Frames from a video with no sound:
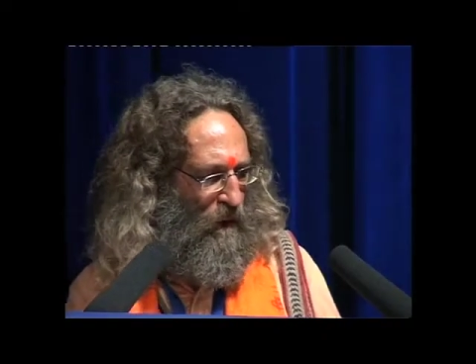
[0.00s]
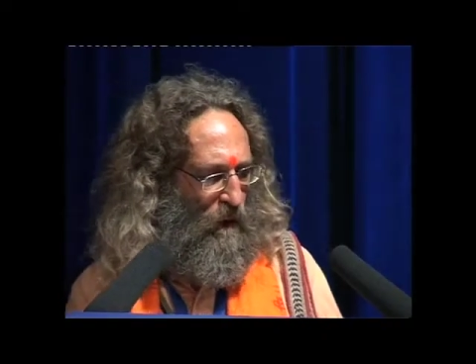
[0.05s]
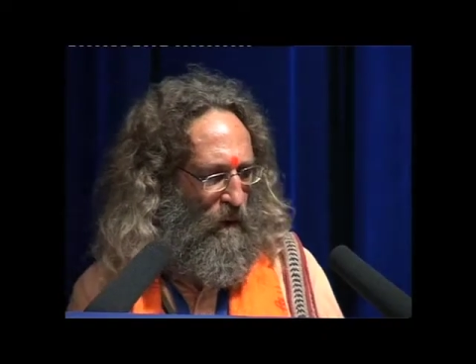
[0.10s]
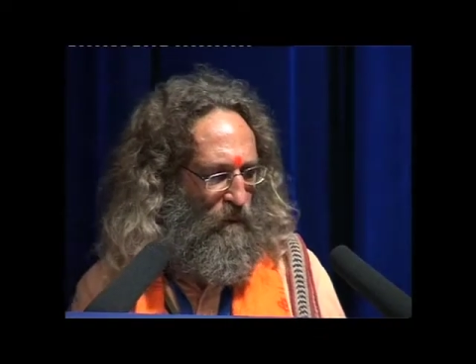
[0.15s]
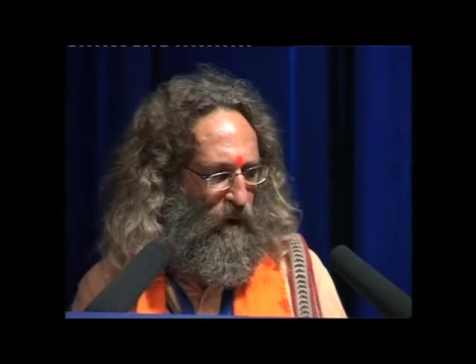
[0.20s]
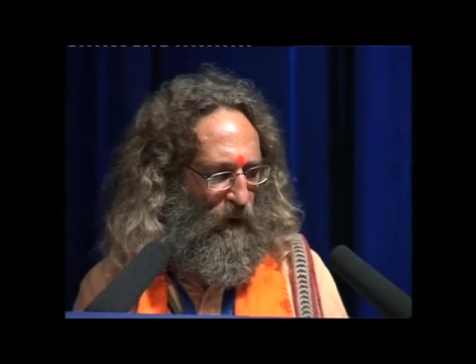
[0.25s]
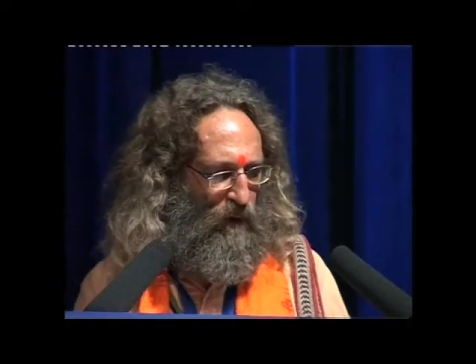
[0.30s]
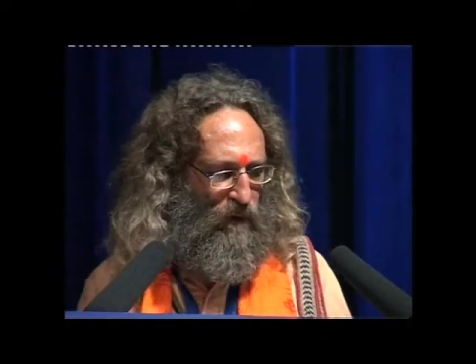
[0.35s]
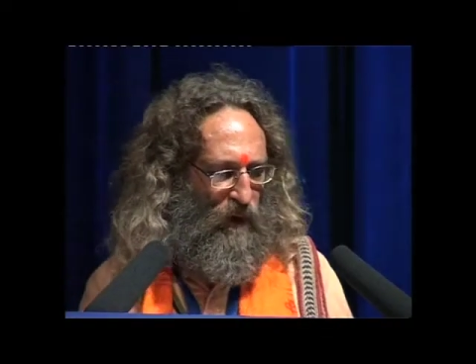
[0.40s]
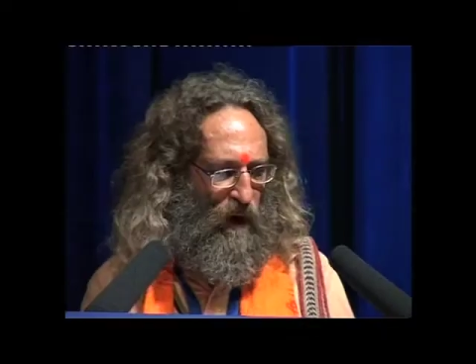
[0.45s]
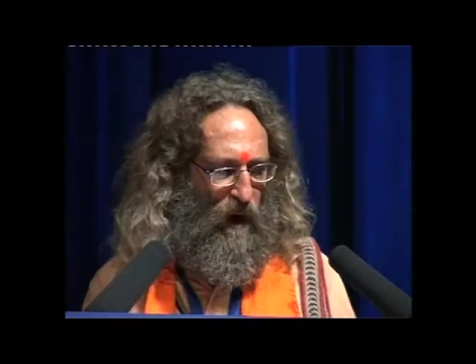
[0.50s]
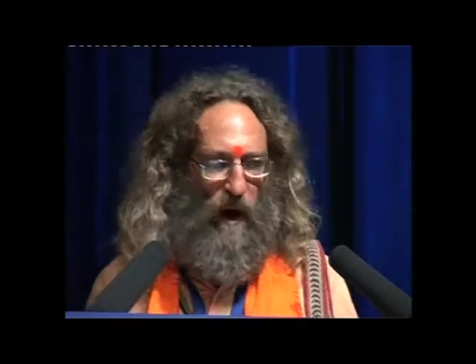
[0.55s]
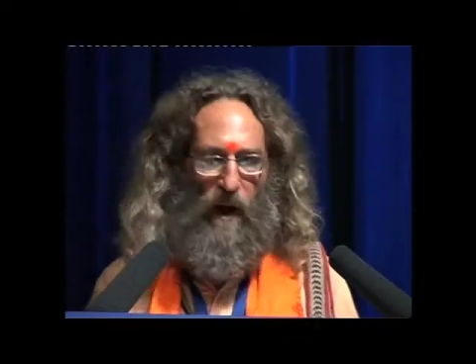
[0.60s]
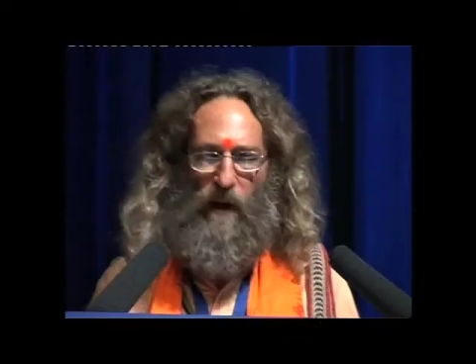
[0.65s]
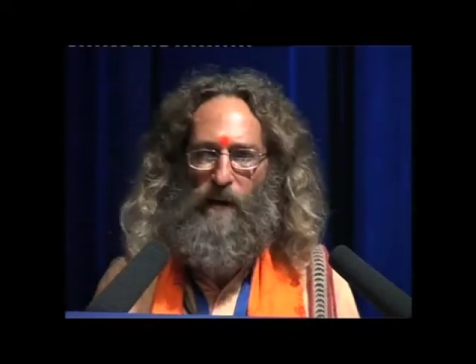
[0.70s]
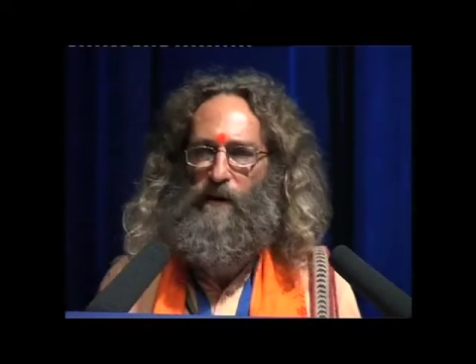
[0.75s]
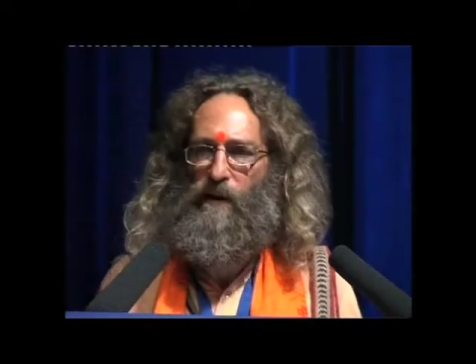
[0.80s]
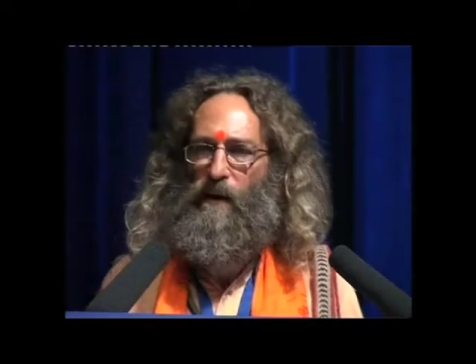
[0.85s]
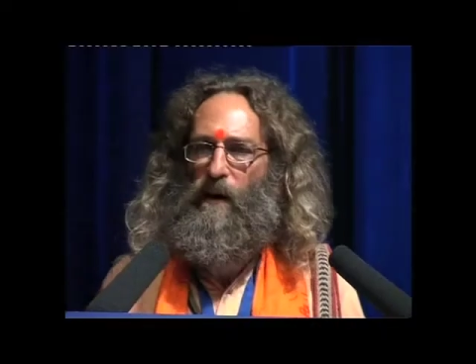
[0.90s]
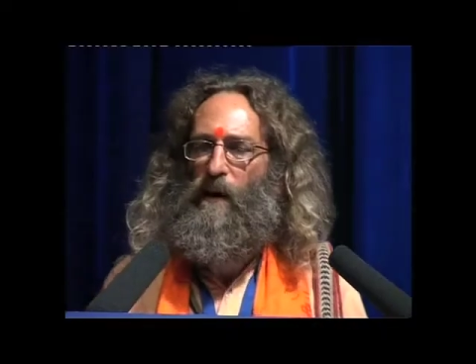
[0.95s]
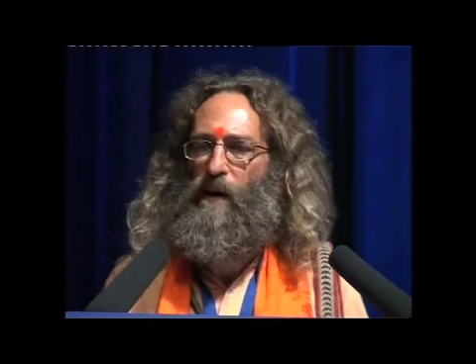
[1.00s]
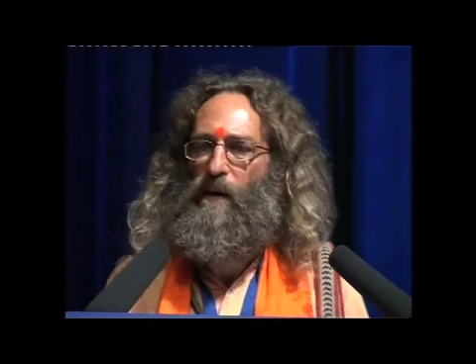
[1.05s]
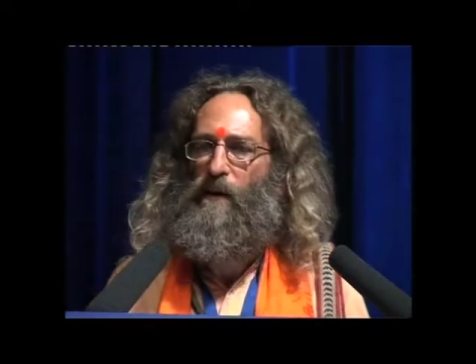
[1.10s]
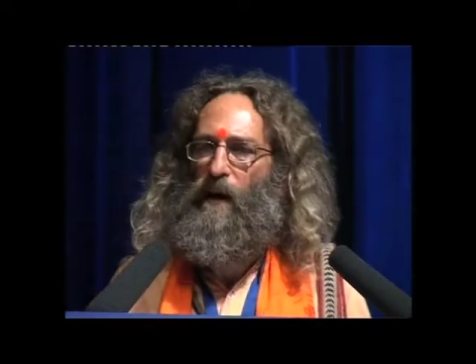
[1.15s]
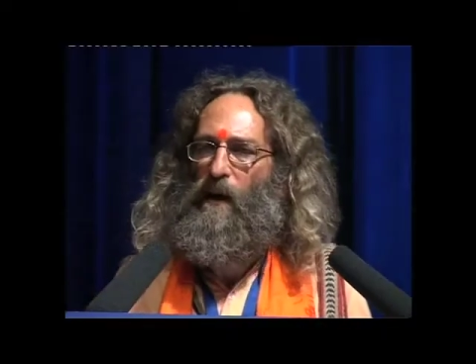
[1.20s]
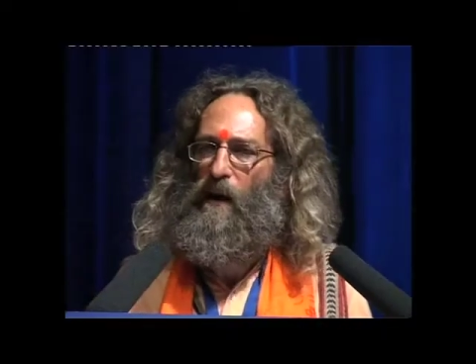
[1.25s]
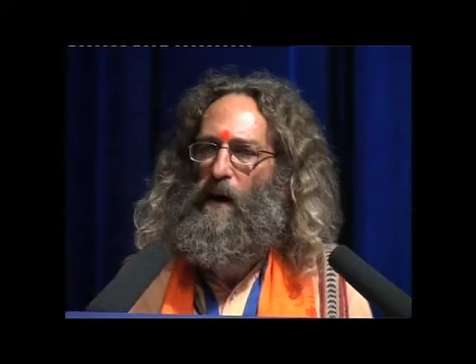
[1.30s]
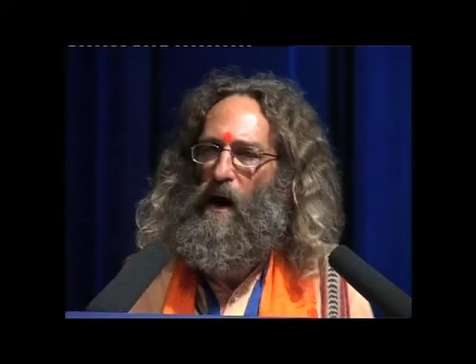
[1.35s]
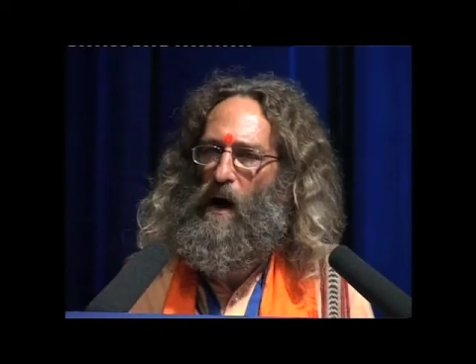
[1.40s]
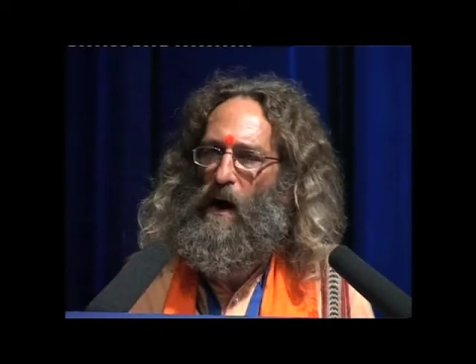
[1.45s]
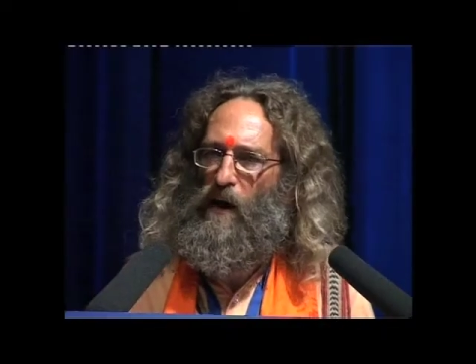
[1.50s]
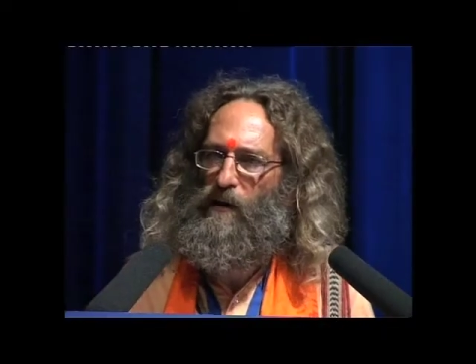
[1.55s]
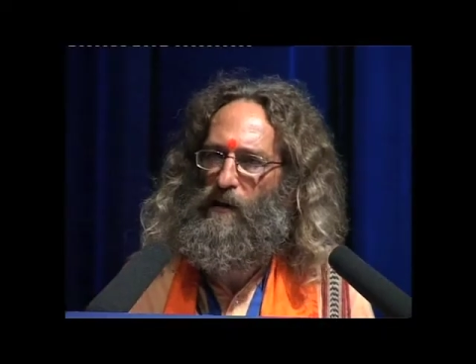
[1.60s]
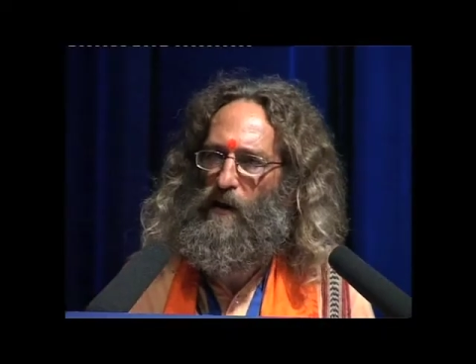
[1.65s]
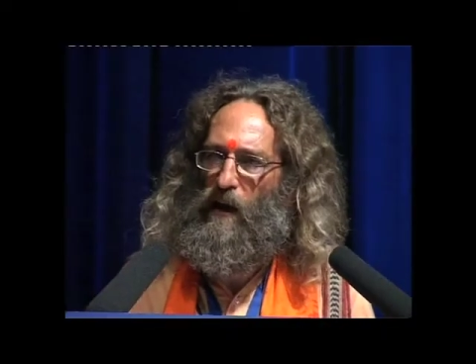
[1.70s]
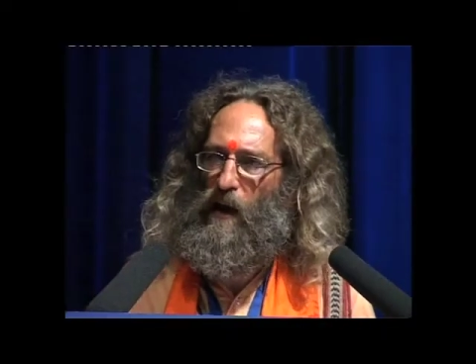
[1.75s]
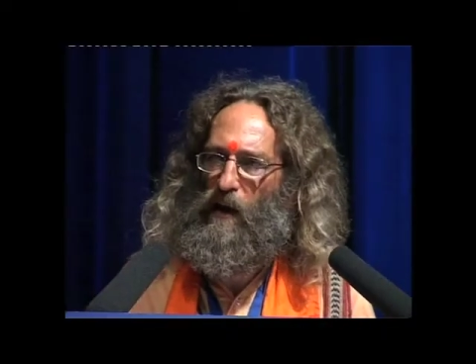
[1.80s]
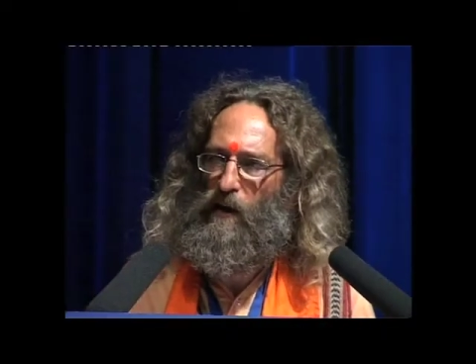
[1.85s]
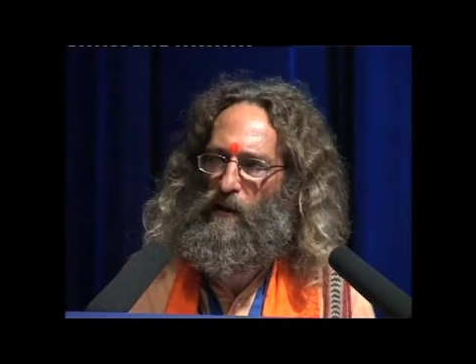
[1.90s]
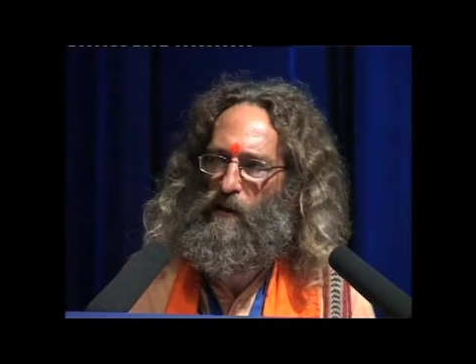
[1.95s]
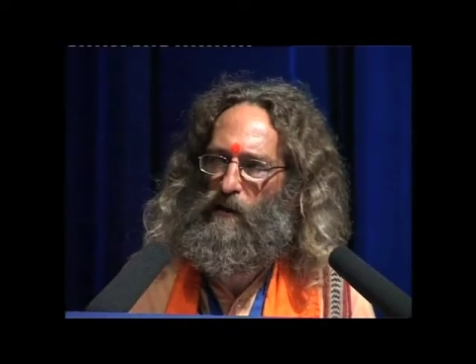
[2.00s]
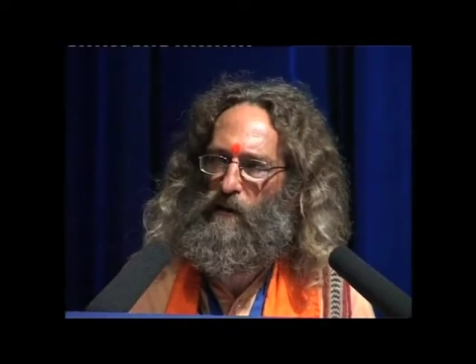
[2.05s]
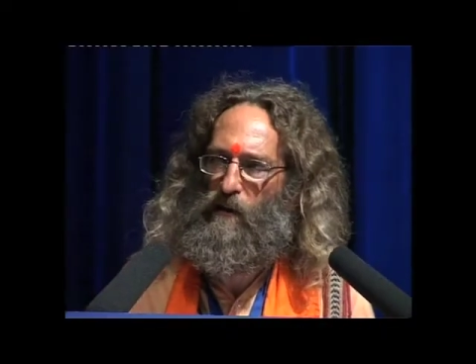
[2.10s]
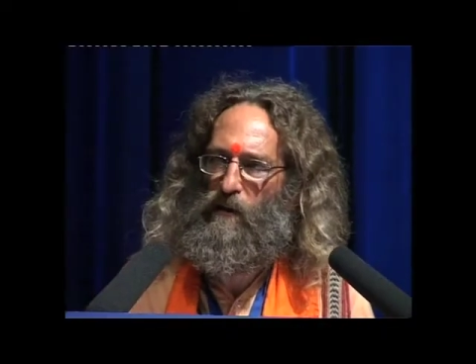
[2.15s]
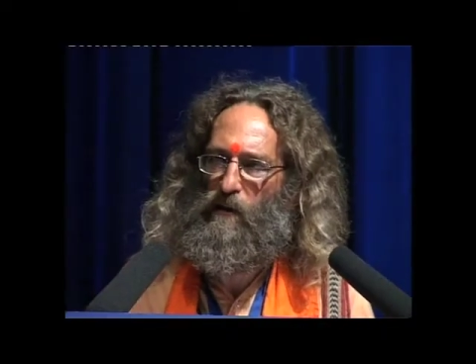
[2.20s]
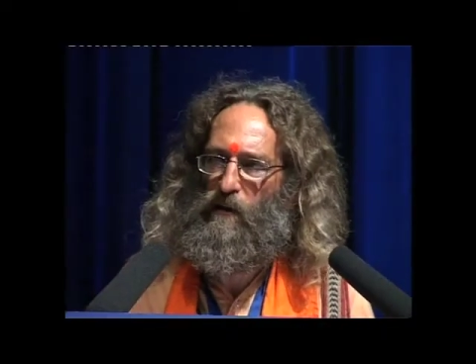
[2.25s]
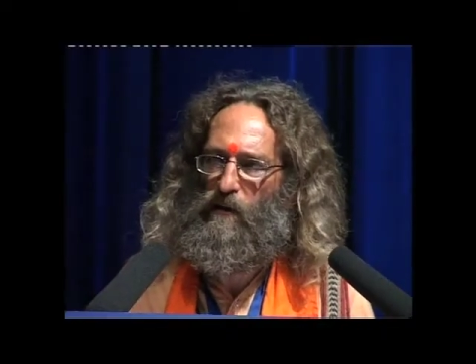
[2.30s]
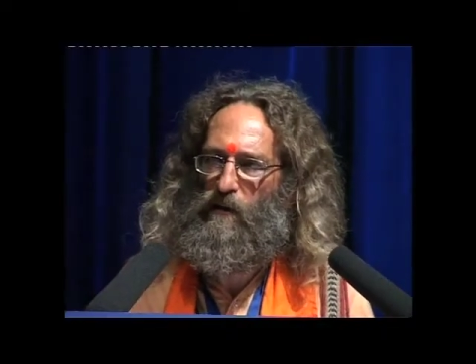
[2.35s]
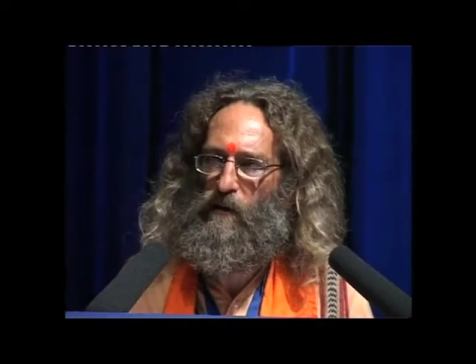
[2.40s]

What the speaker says: provides the context